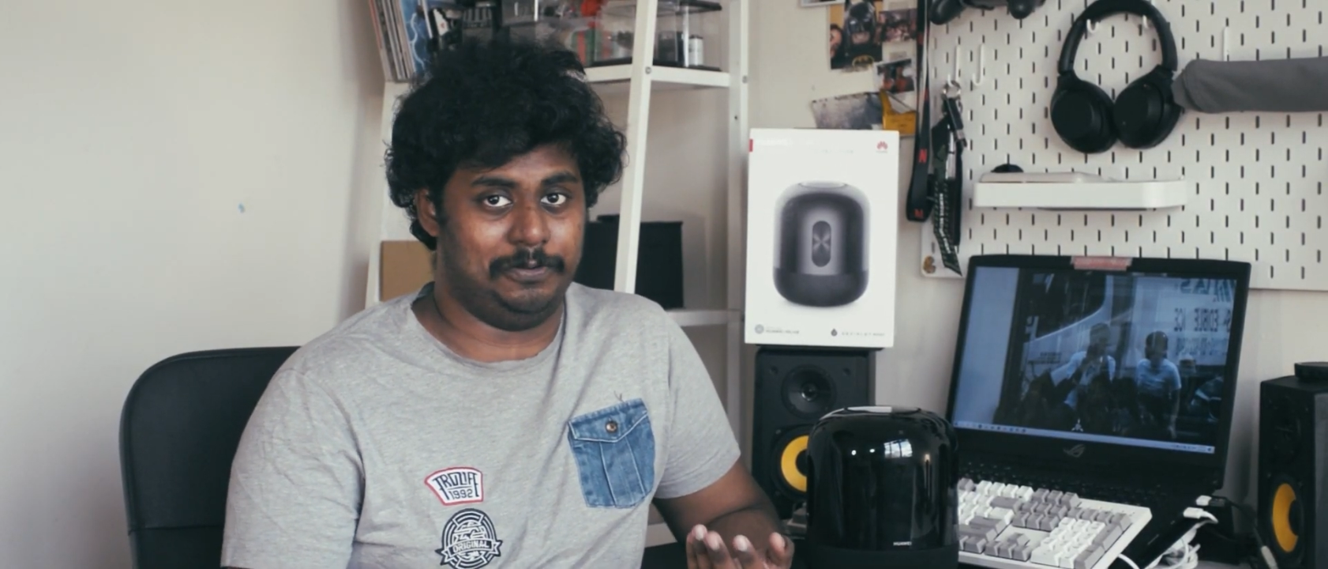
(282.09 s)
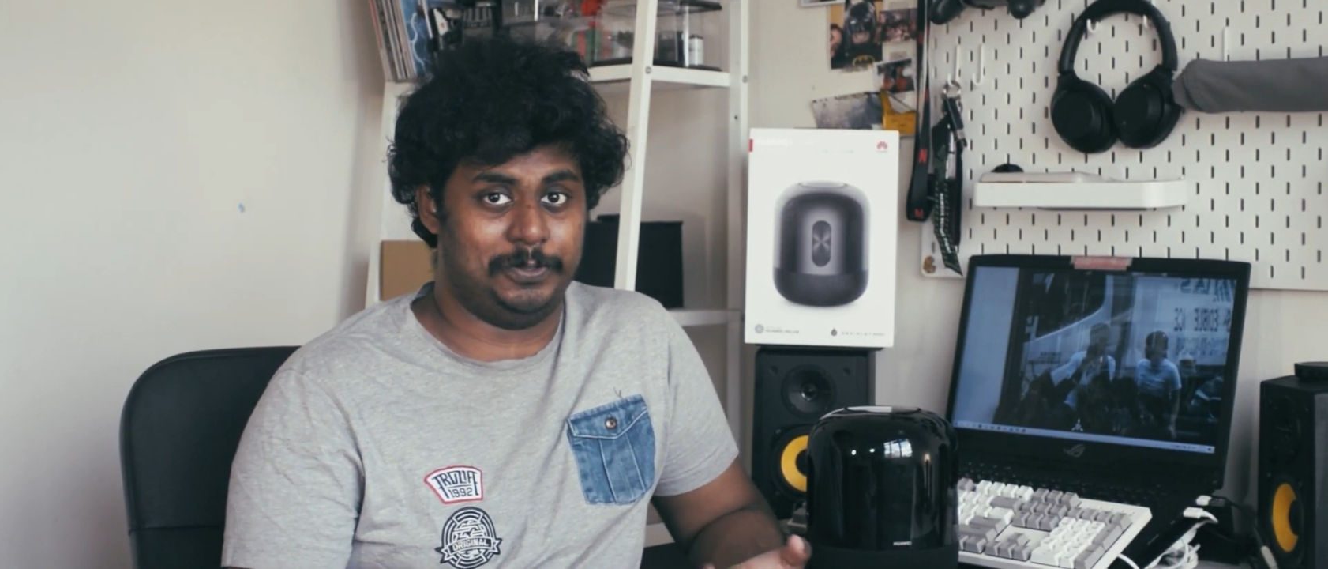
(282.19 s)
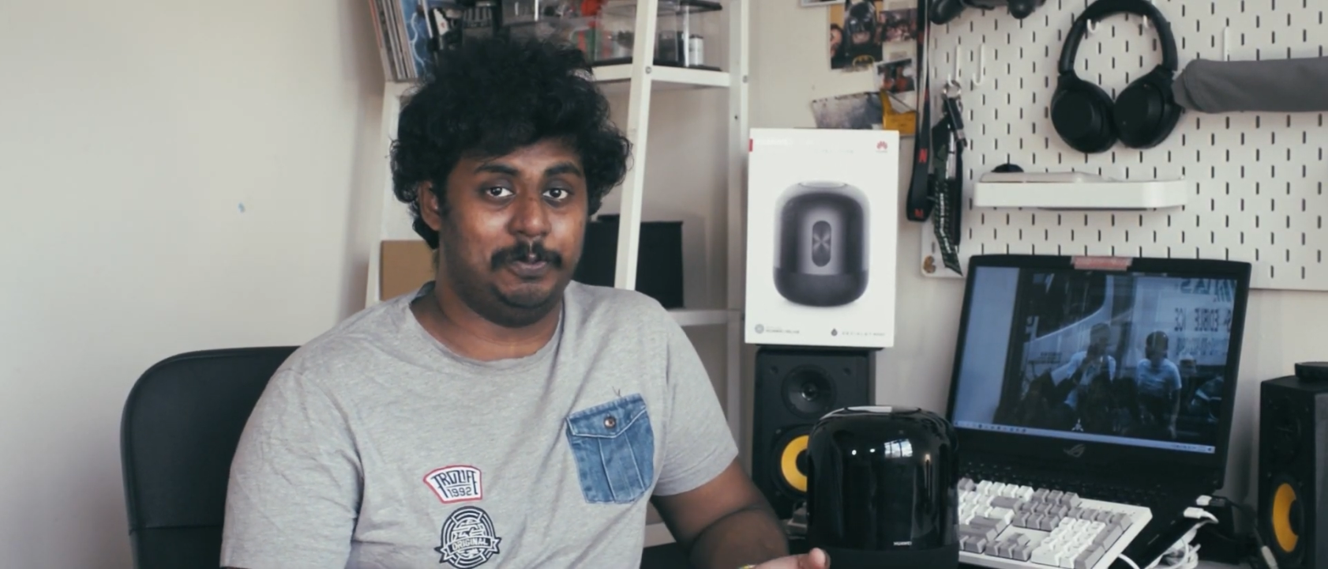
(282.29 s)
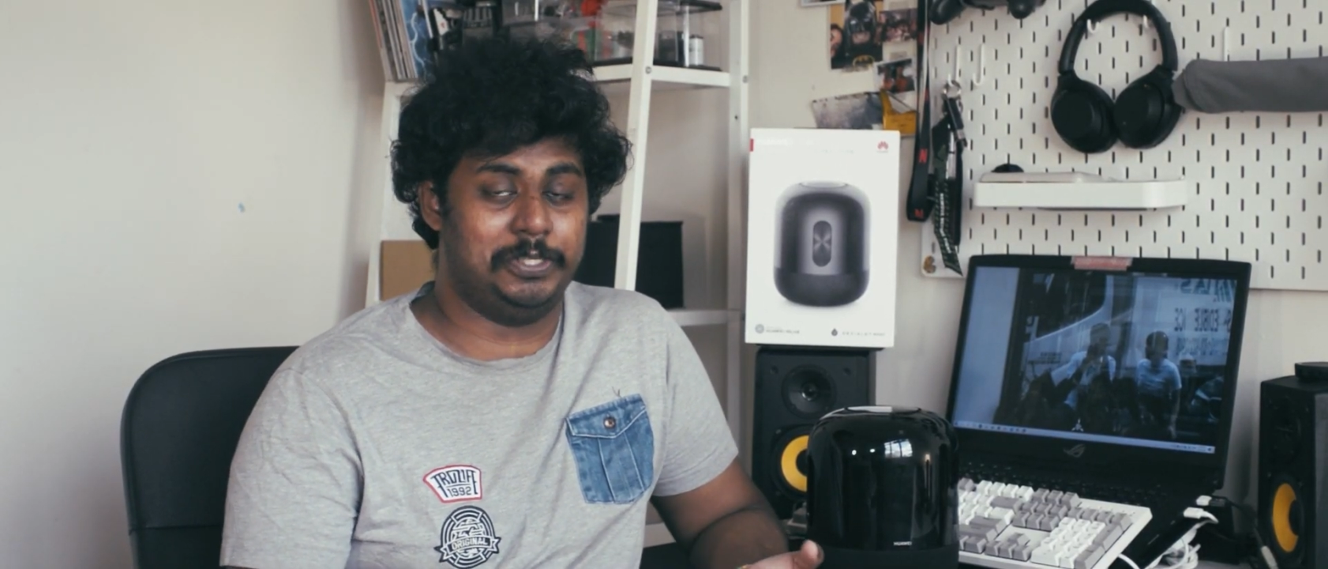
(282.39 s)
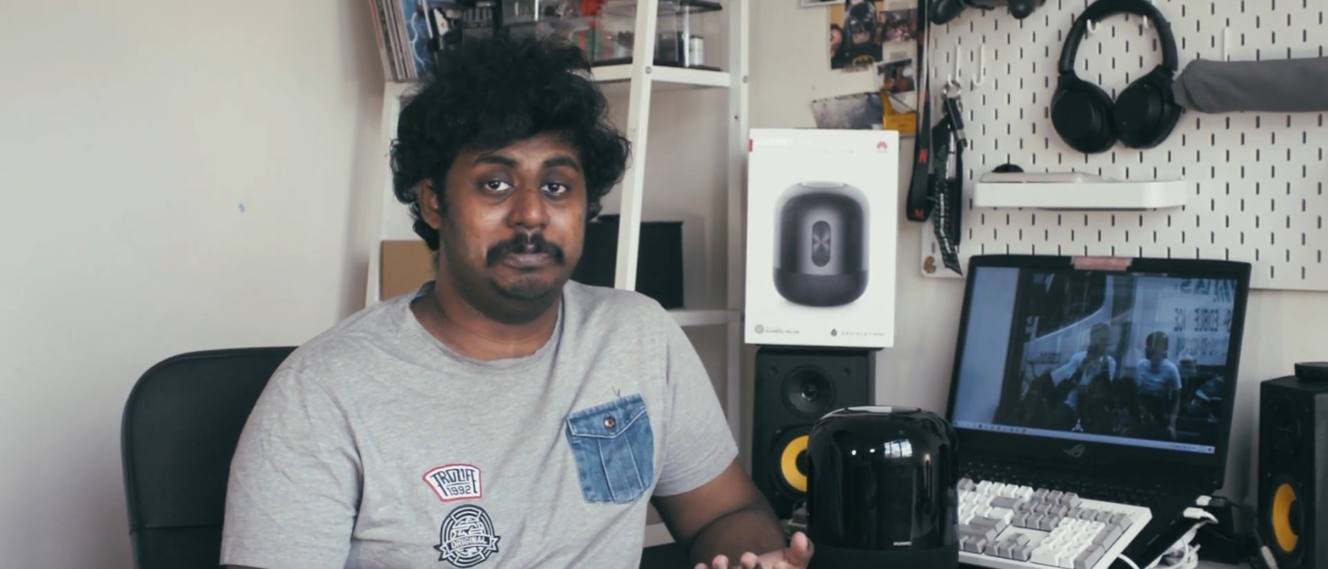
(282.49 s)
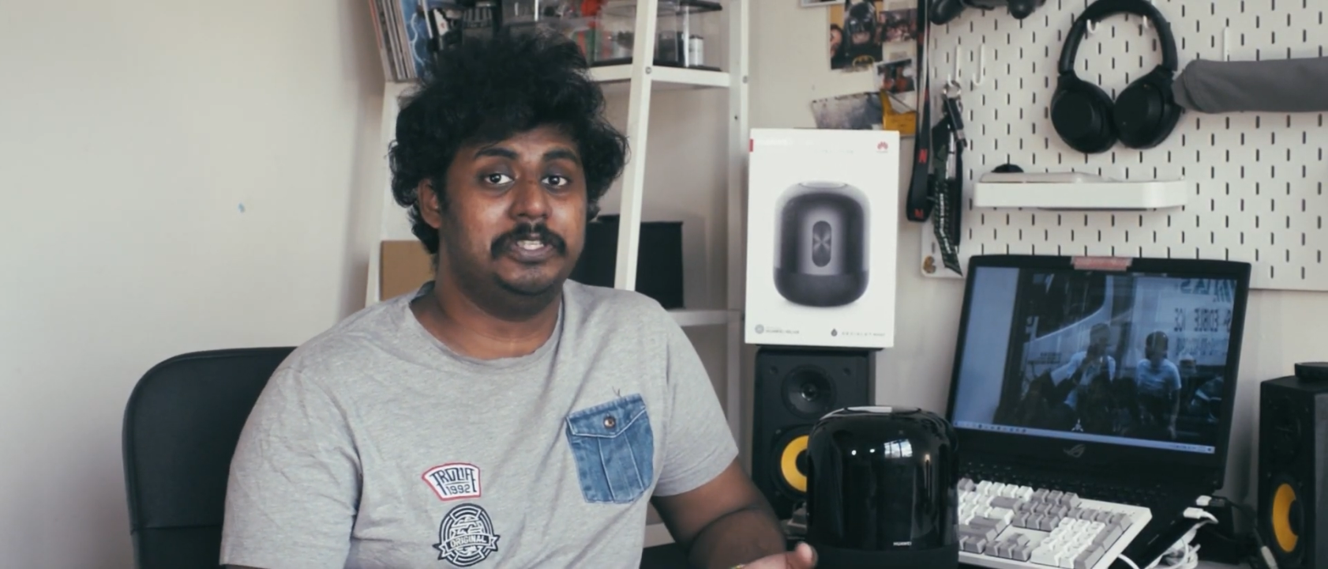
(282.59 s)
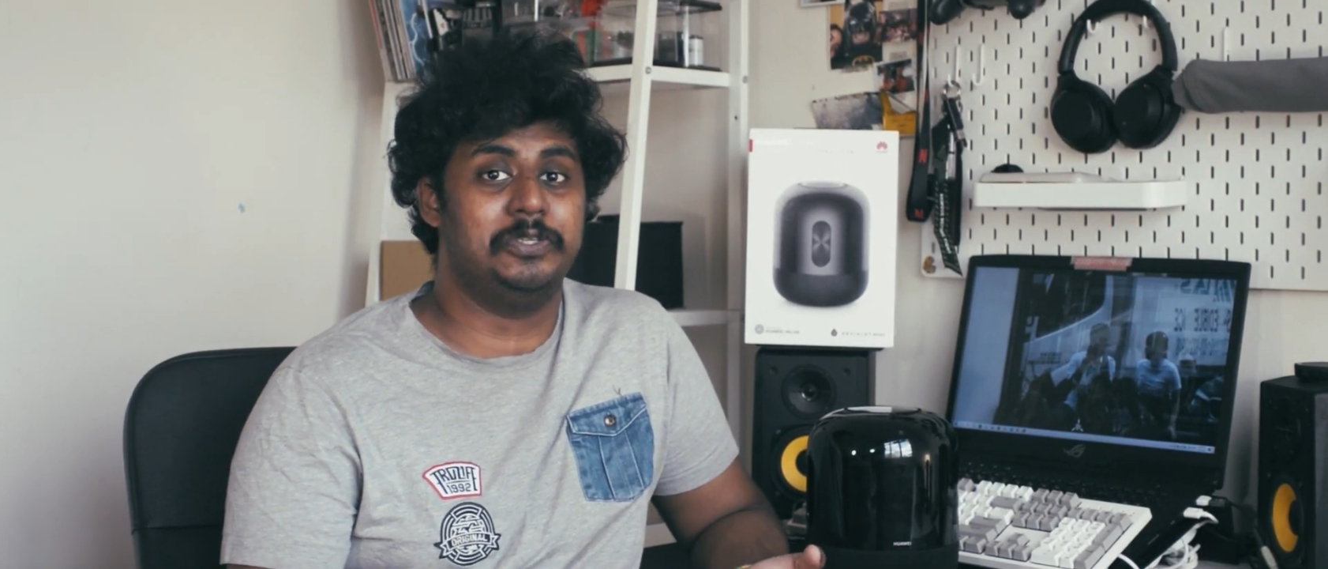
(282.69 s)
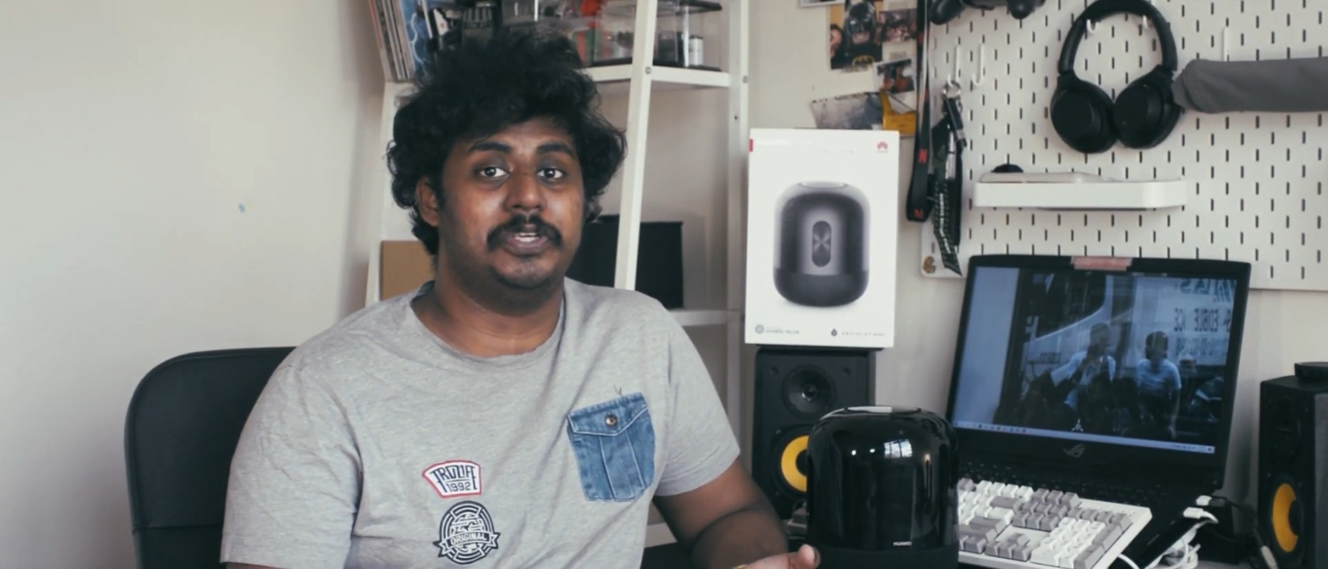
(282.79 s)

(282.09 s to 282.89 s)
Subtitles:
so which means you